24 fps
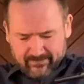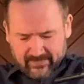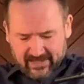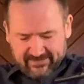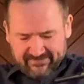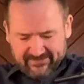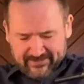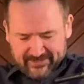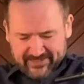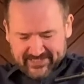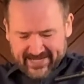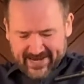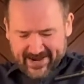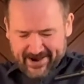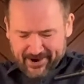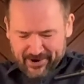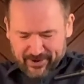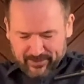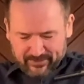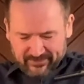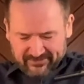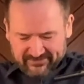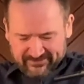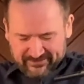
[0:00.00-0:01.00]
I feel
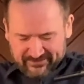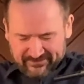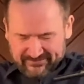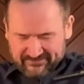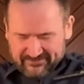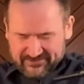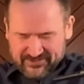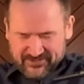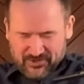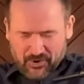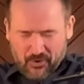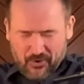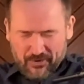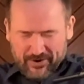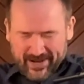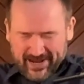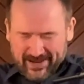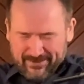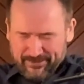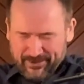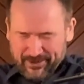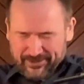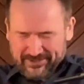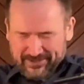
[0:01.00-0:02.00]
terrible for talking
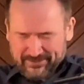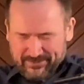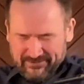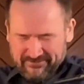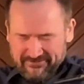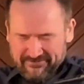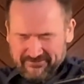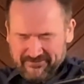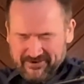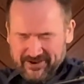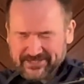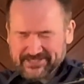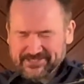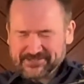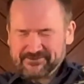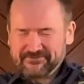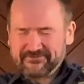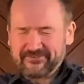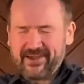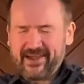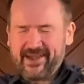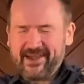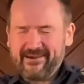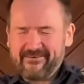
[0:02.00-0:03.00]
about them in front
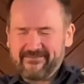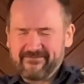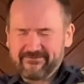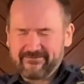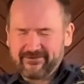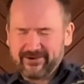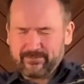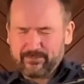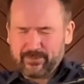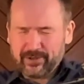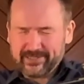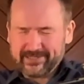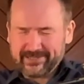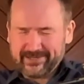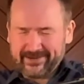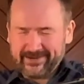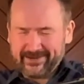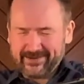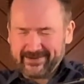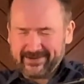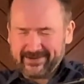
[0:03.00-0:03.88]
of everybody.